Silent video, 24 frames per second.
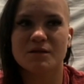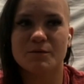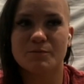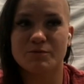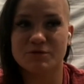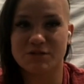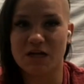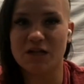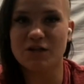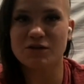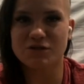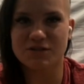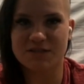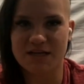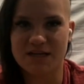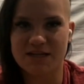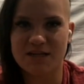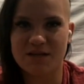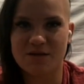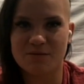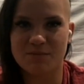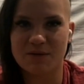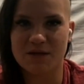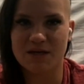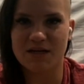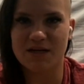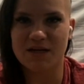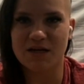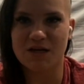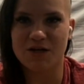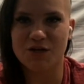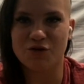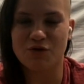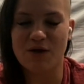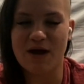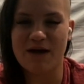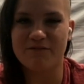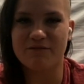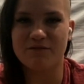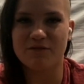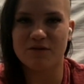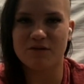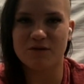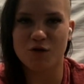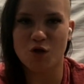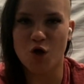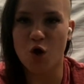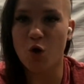the patellar tendon being done, you have
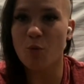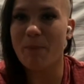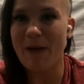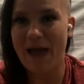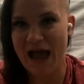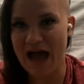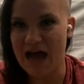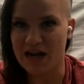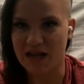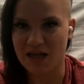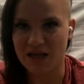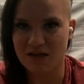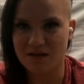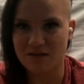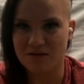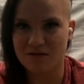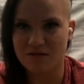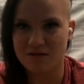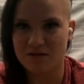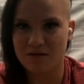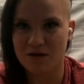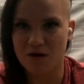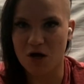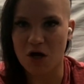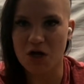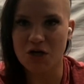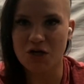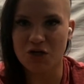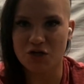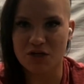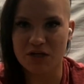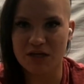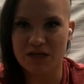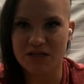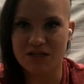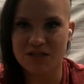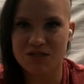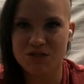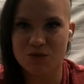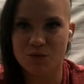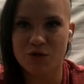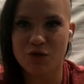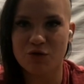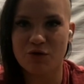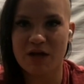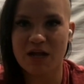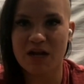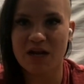no padding on your knee. So
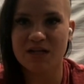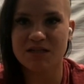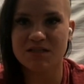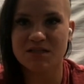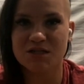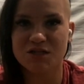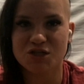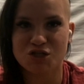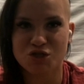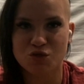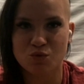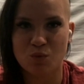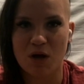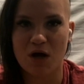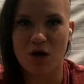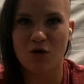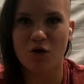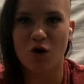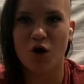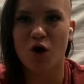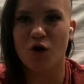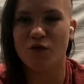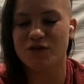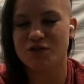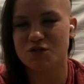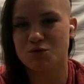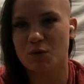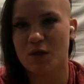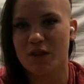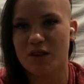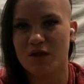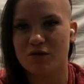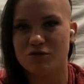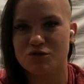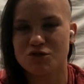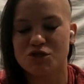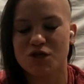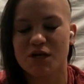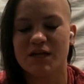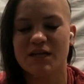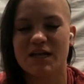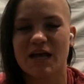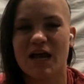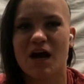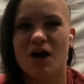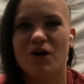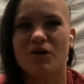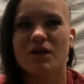when you hit it, it's going to swell. All the swelling goes
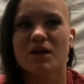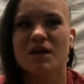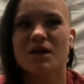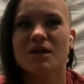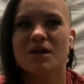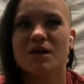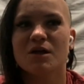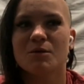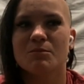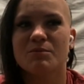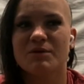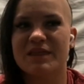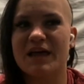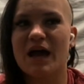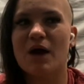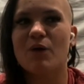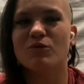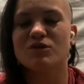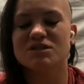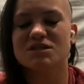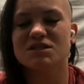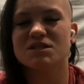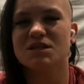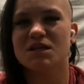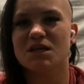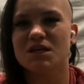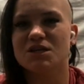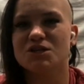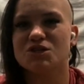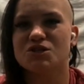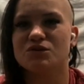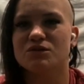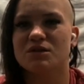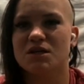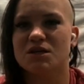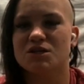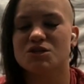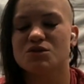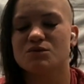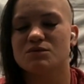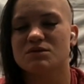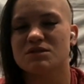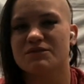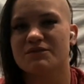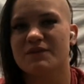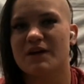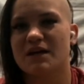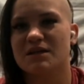straight down. But that wasn't the issue. The
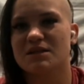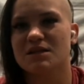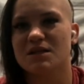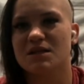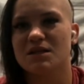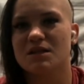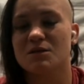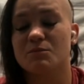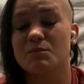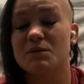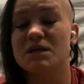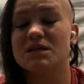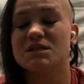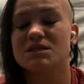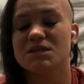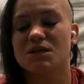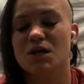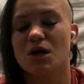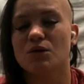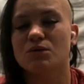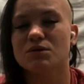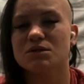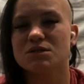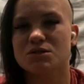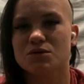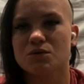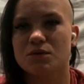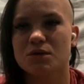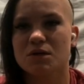issue was the fact that the PCL was